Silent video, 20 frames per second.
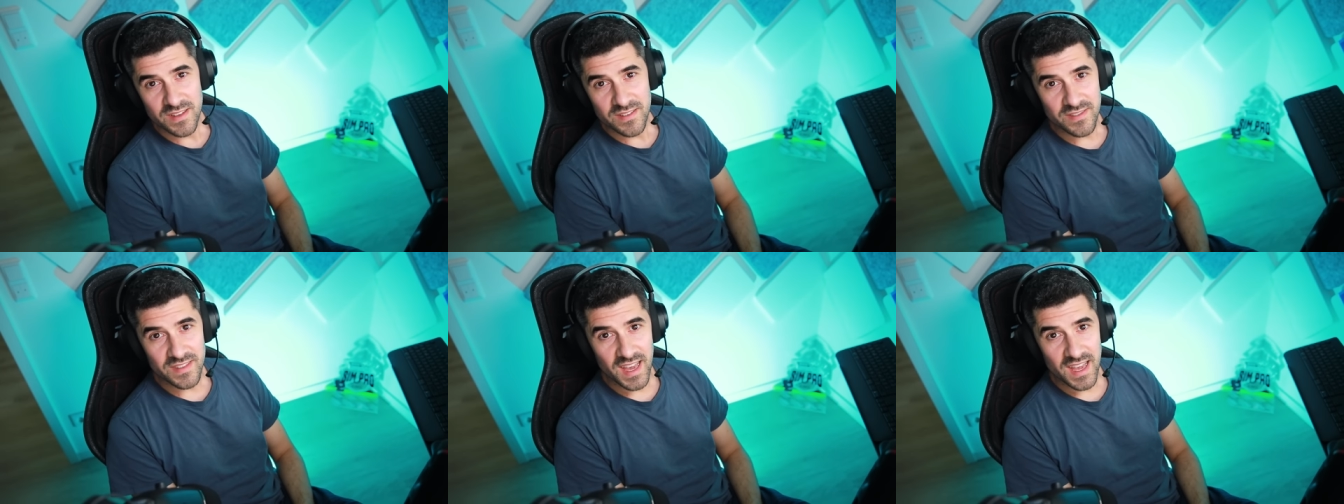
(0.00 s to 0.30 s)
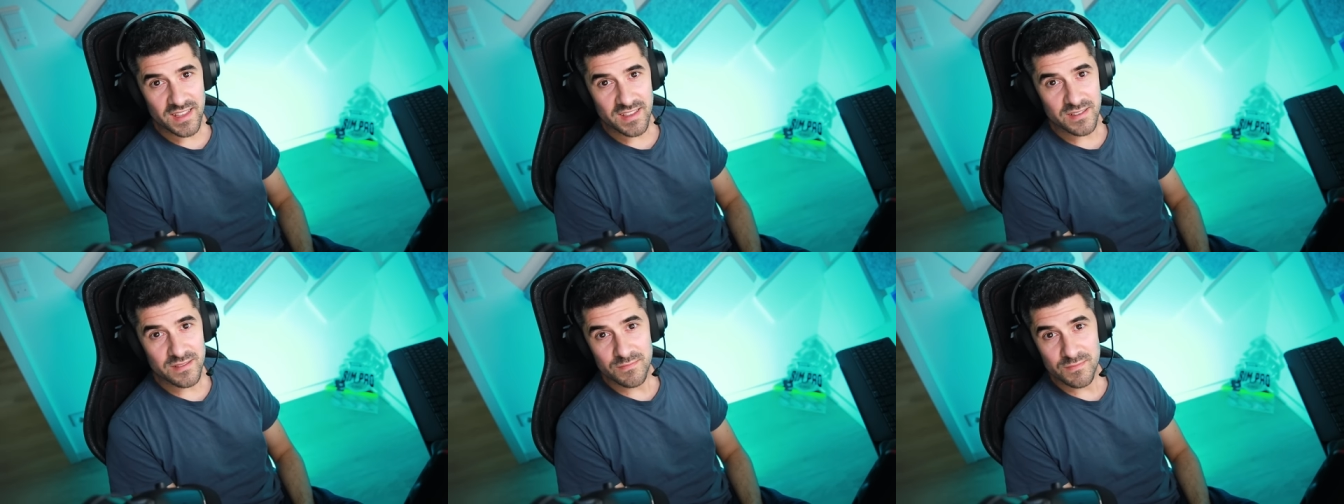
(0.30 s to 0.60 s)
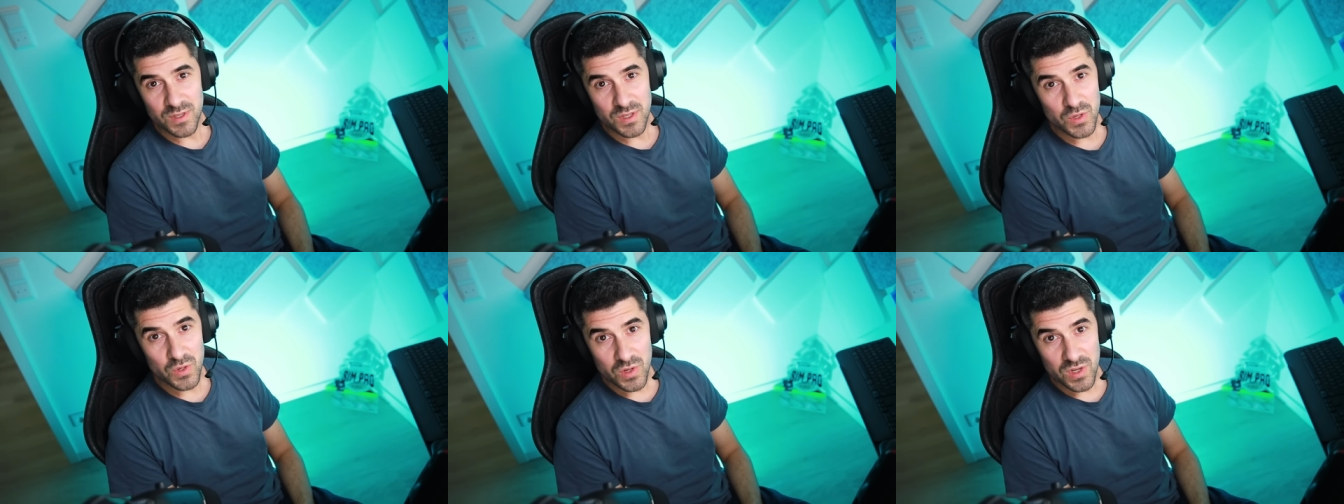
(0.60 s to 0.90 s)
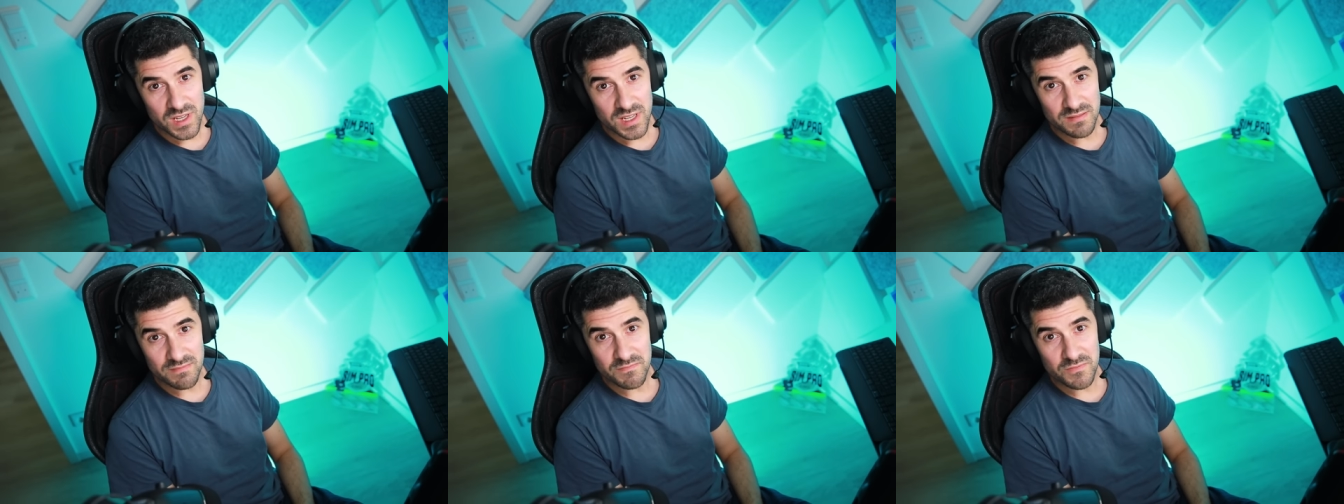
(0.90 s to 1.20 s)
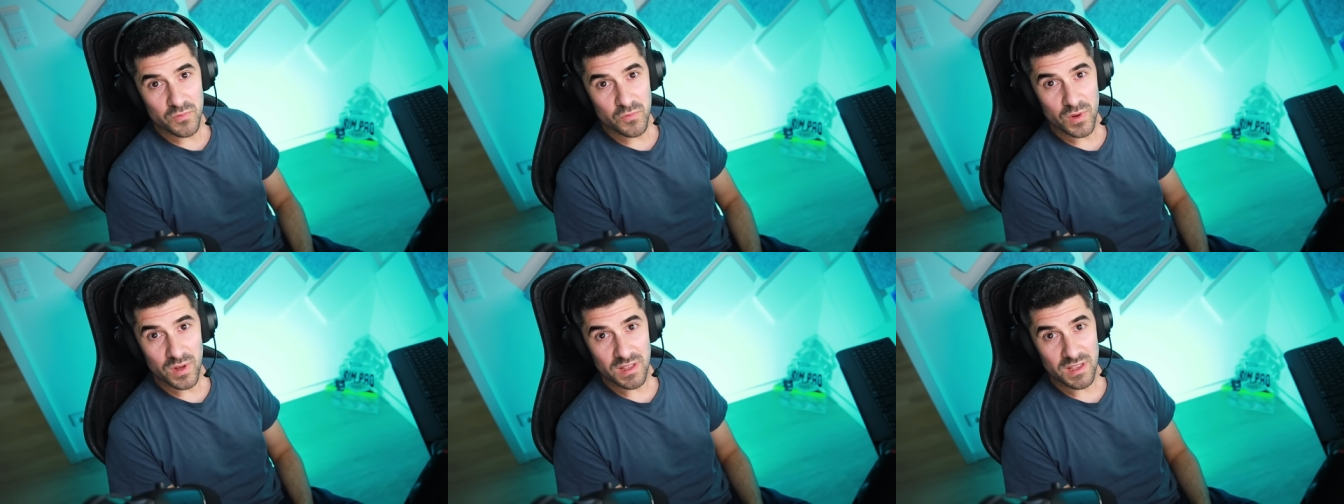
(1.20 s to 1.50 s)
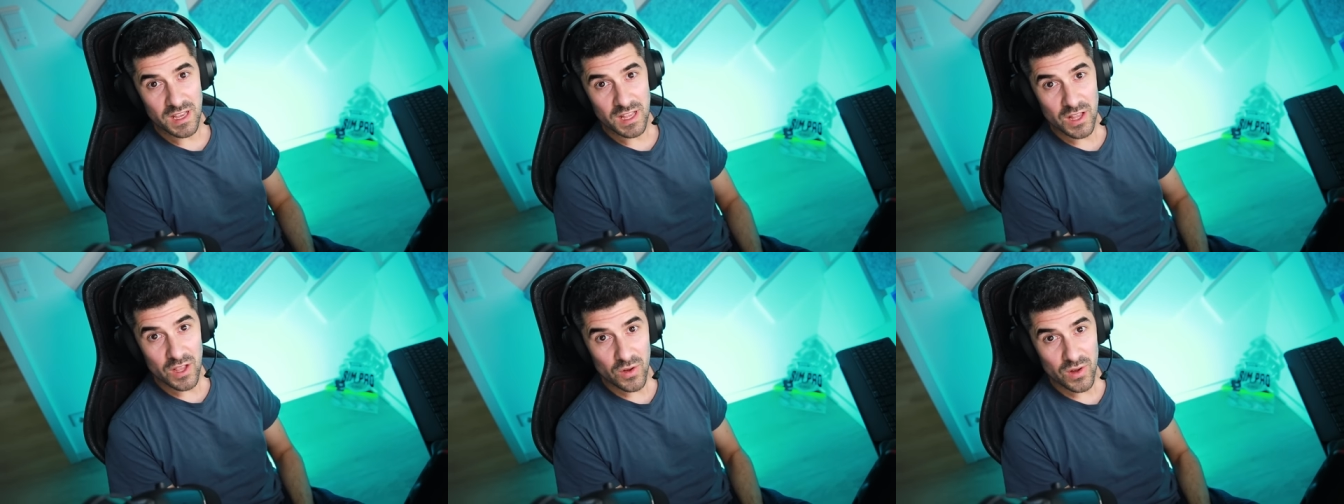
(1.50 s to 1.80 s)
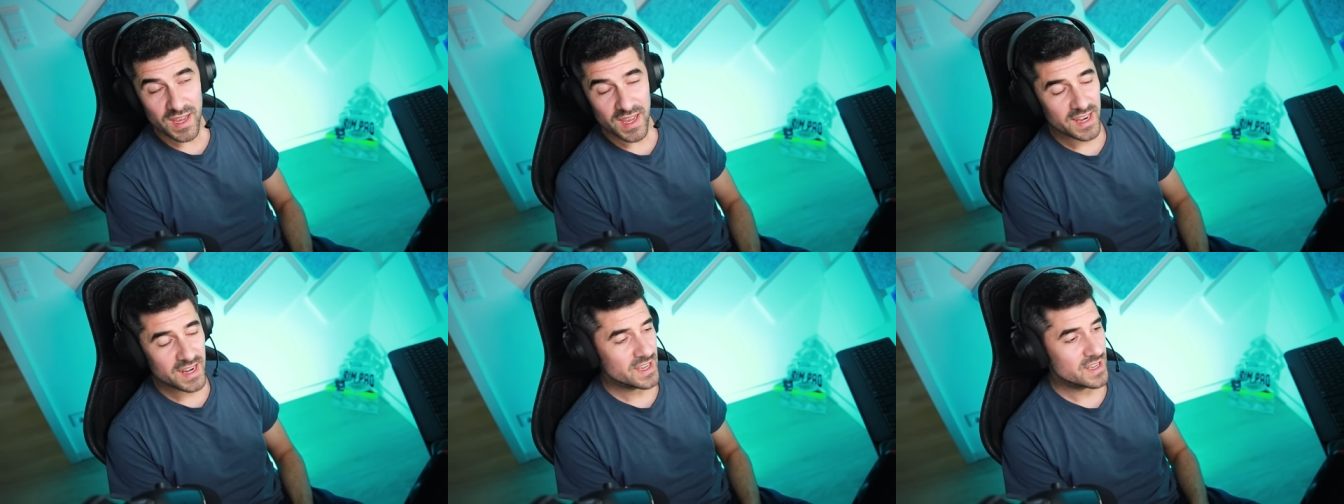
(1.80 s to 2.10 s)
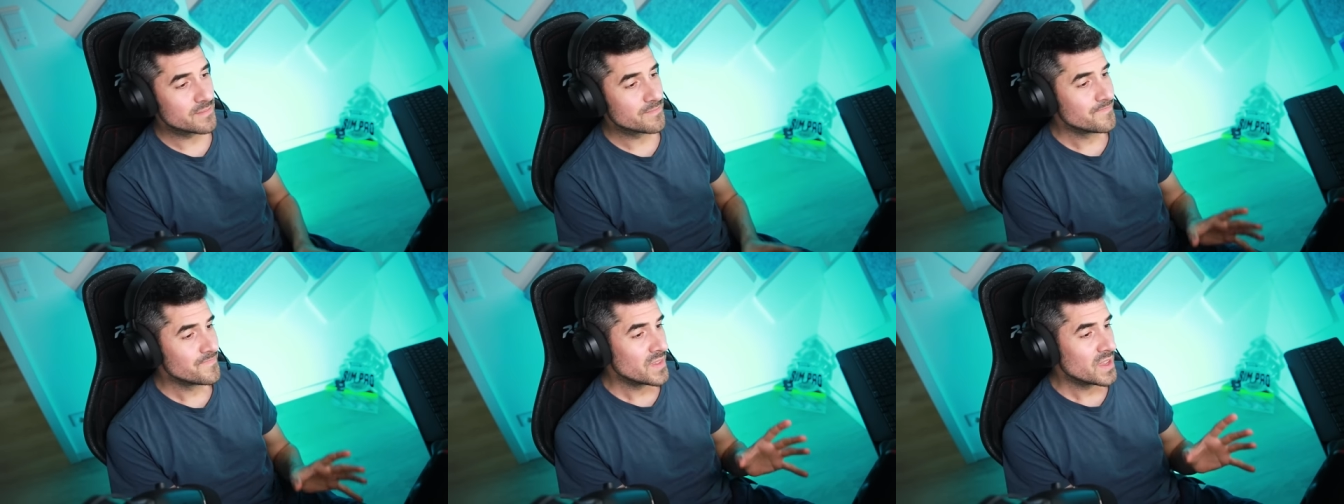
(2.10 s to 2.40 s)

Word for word: than you can really look at it.